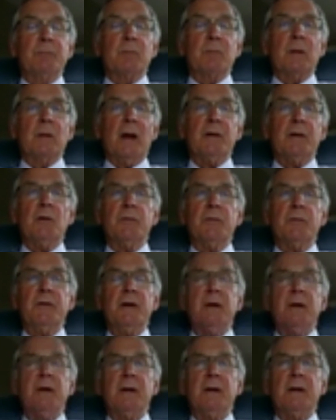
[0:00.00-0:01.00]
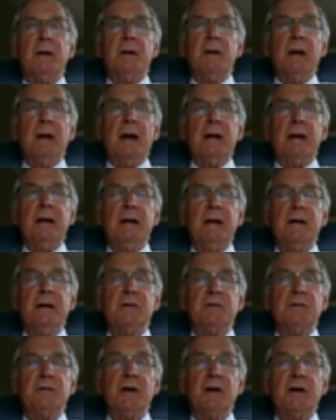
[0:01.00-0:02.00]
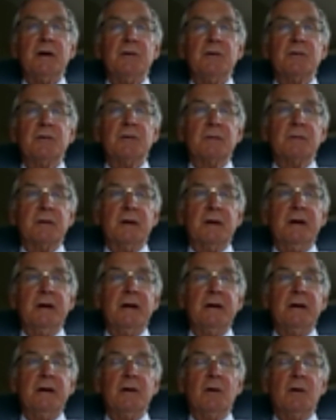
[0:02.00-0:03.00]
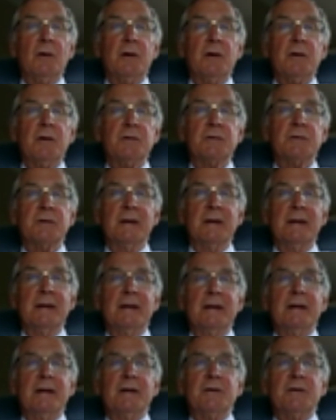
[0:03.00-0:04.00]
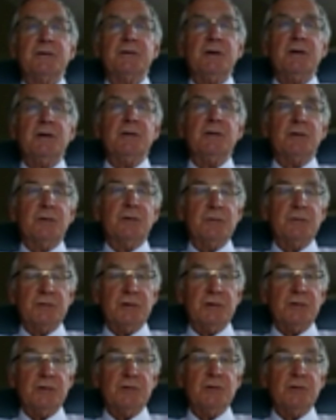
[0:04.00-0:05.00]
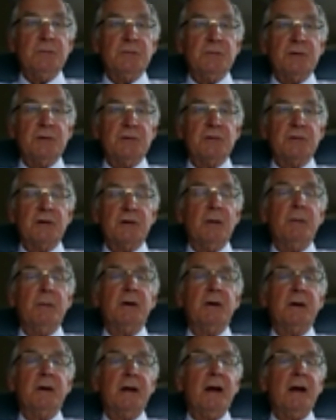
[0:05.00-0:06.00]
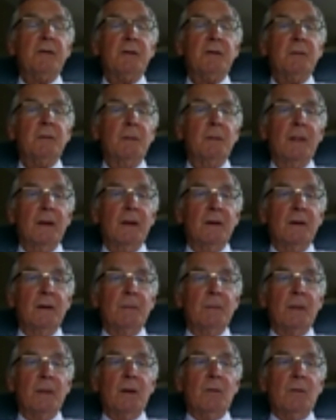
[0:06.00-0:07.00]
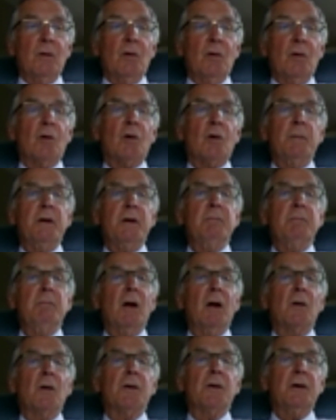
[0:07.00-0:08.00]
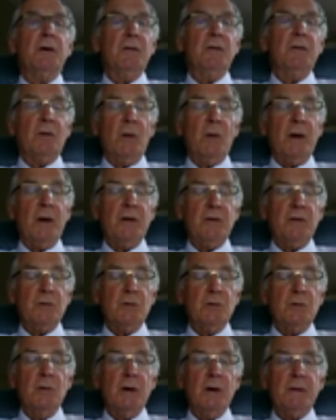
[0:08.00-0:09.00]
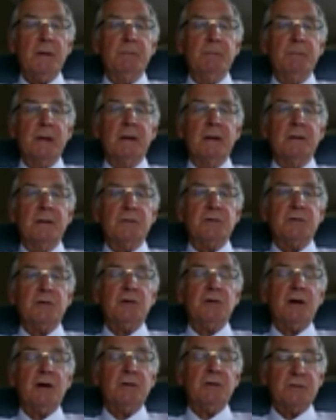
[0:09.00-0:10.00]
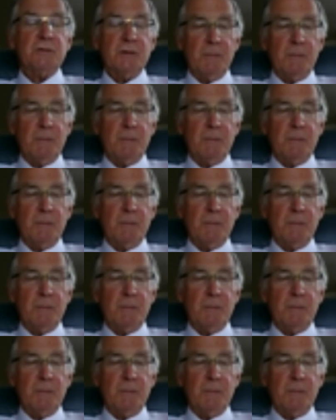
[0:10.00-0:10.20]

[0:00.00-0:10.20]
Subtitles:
I don't think at any stage Canadian lawyers see the two systems as coming together or being melded in the way you suggest.